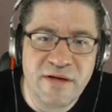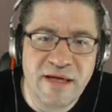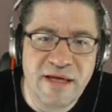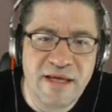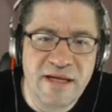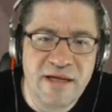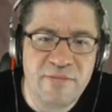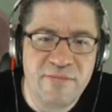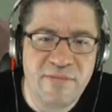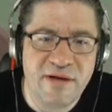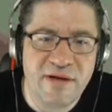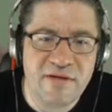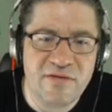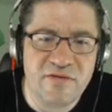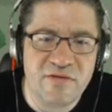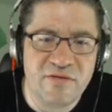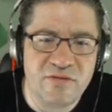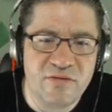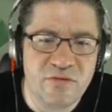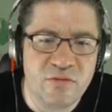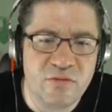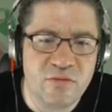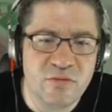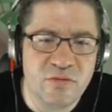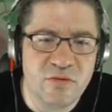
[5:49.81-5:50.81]
heading back to
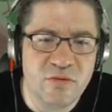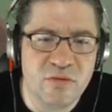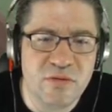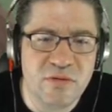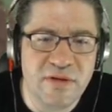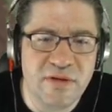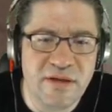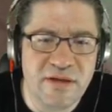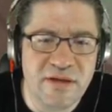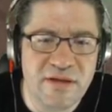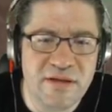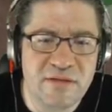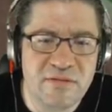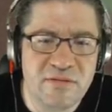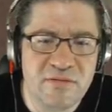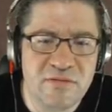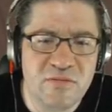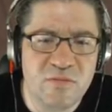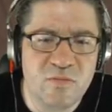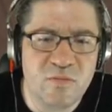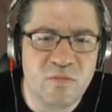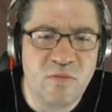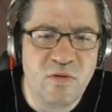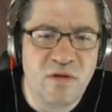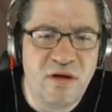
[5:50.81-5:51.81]
school, and
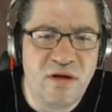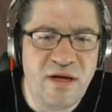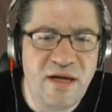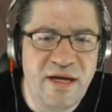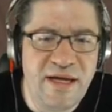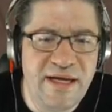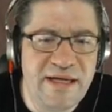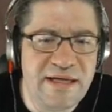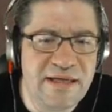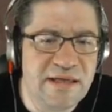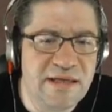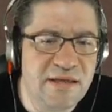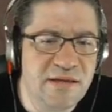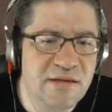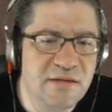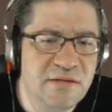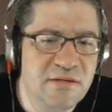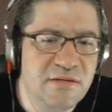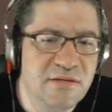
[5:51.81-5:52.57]
why?